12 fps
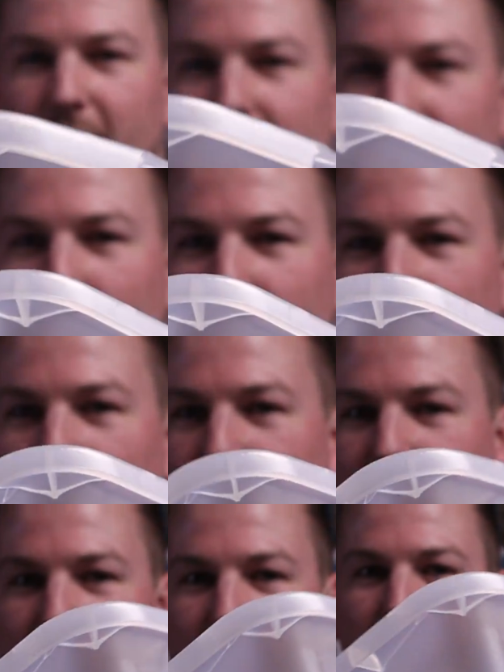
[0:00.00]
This one's
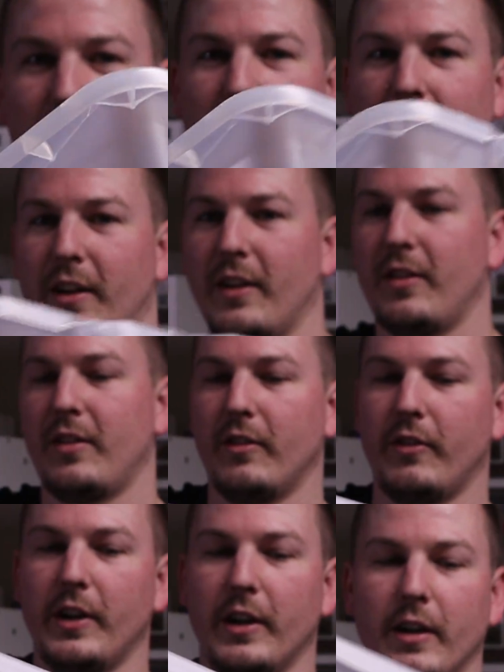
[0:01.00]
obviously not nearly as
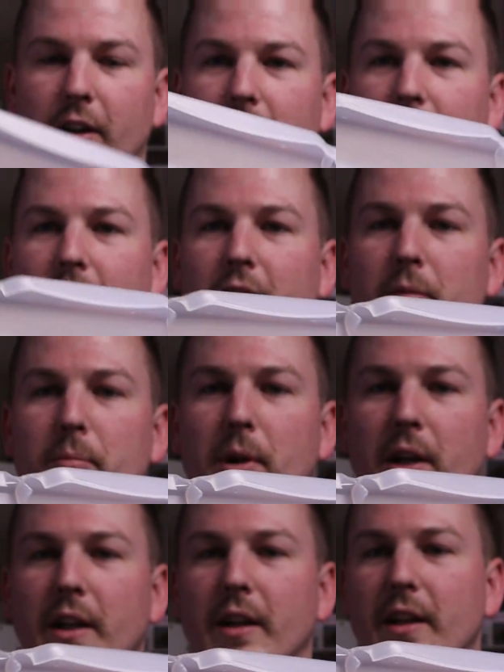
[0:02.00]
severe,
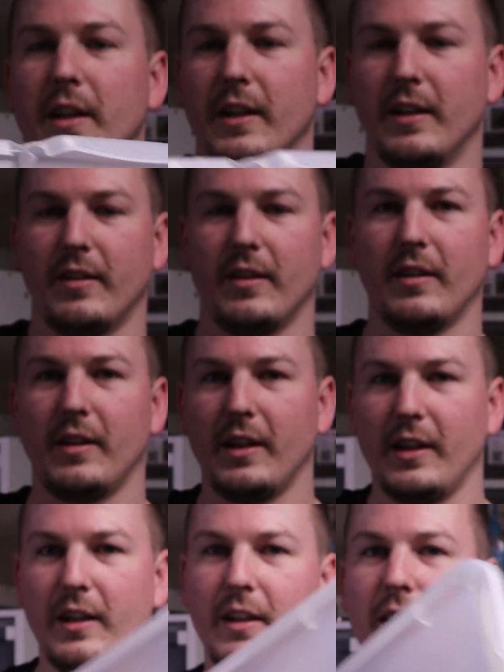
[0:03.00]
but it is
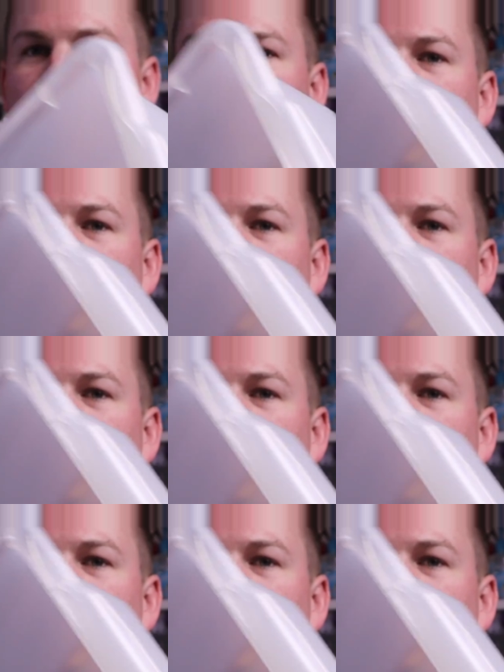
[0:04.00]
indeed